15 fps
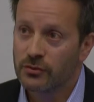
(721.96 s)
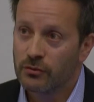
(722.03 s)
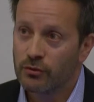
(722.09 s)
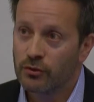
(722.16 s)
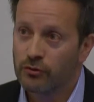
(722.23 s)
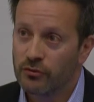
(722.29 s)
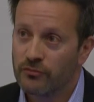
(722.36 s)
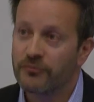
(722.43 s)

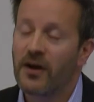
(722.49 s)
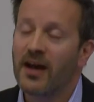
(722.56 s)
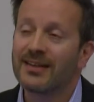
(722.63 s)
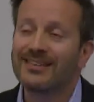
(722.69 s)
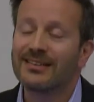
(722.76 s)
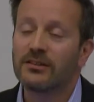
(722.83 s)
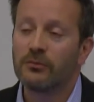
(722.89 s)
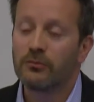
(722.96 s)

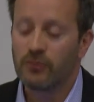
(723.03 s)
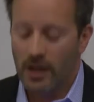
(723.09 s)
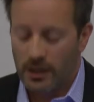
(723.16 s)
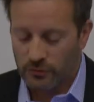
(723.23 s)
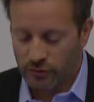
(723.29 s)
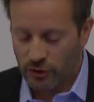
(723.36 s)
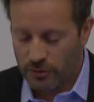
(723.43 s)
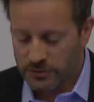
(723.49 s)
define
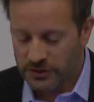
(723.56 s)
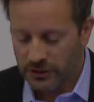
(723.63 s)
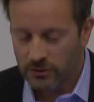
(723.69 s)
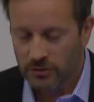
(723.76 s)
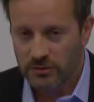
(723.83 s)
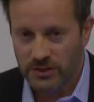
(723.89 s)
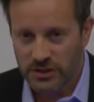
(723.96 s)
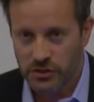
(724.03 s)
terms and
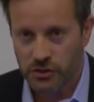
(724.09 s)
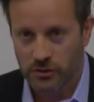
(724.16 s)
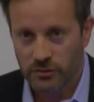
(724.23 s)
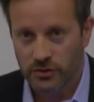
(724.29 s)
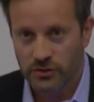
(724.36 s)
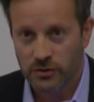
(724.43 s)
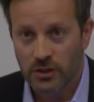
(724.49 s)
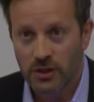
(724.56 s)

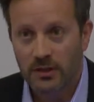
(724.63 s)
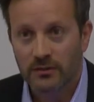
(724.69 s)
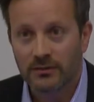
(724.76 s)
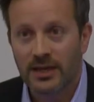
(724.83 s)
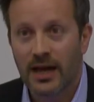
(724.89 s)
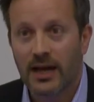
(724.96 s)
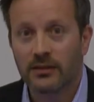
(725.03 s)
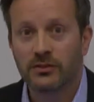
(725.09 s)
conditions
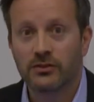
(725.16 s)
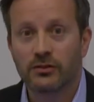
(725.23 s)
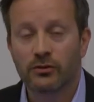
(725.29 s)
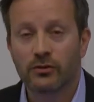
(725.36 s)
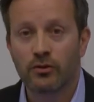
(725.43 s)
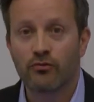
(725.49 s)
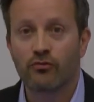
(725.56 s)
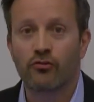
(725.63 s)
that
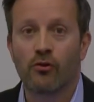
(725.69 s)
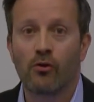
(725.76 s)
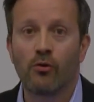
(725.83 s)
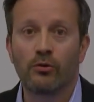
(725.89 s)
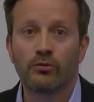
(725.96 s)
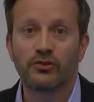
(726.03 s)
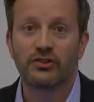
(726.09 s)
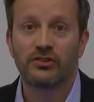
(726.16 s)

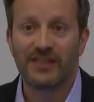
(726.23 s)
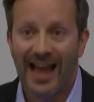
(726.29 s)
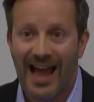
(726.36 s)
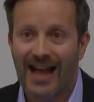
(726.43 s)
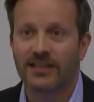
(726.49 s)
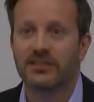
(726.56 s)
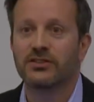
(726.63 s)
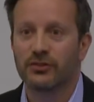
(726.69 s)
controls the
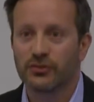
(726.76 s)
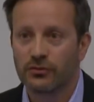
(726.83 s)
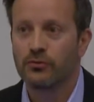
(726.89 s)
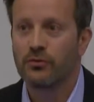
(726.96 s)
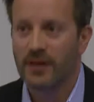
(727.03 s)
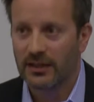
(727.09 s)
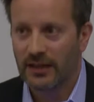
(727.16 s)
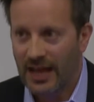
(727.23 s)
access to
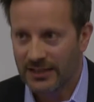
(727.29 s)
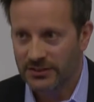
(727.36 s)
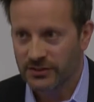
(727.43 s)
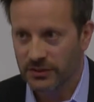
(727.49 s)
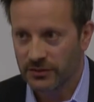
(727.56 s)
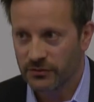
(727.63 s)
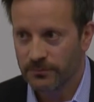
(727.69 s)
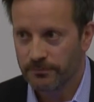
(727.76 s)
that
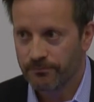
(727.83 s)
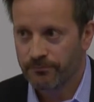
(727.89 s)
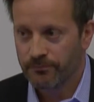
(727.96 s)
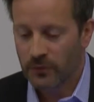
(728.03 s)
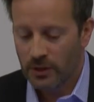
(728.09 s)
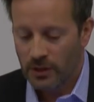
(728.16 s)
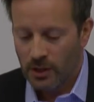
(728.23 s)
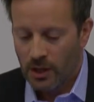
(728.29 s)
asset.
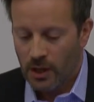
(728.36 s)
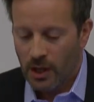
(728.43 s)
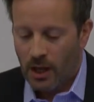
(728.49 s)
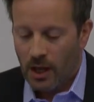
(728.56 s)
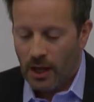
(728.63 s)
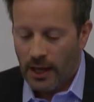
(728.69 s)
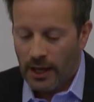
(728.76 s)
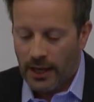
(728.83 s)

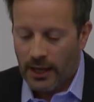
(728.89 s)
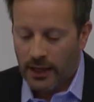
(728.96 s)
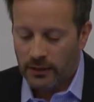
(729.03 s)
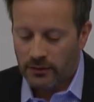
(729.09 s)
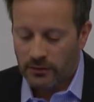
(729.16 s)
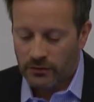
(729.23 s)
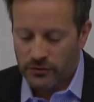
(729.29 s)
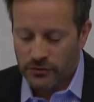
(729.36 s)

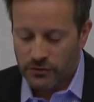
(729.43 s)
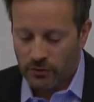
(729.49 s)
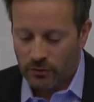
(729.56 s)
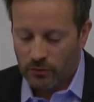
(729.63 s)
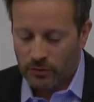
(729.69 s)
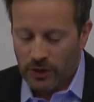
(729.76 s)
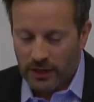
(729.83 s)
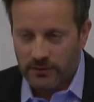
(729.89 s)
And
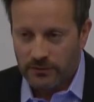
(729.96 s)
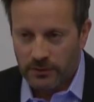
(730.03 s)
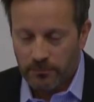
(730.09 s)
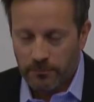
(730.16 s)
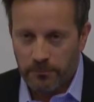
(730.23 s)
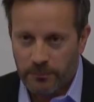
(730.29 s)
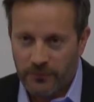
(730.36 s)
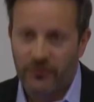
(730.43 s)
so,
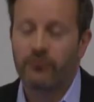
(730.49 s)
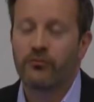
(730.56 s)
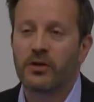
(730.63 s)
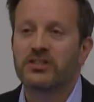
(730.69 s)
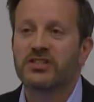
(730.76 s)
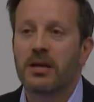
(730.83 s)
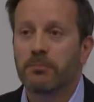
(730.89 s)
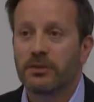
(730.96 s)
for
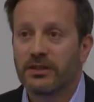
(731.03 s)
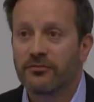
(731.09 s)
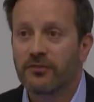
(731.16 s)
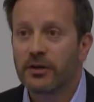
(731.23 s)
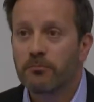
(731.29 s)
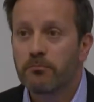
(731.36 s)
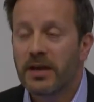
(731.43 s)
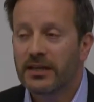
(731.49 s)
example, if I
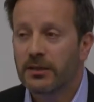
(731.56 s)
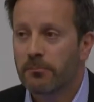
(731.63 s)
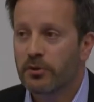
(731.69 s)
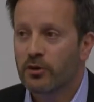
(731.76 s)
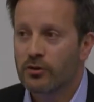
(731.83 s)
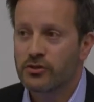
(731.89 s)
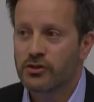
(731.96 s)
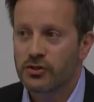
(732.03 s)
make a
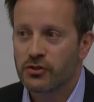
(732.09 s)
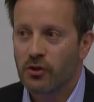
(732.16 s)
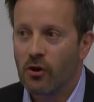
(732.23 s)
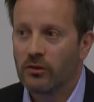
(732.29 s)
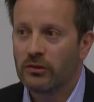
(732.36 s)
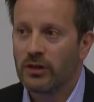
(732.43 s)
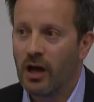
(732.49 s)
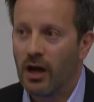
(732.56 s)
purchase
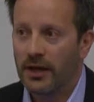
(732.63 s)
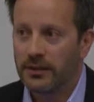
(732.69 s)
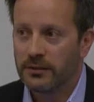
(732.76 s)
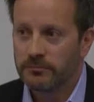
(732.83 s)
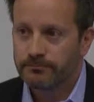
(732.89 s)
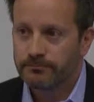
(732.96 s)
online,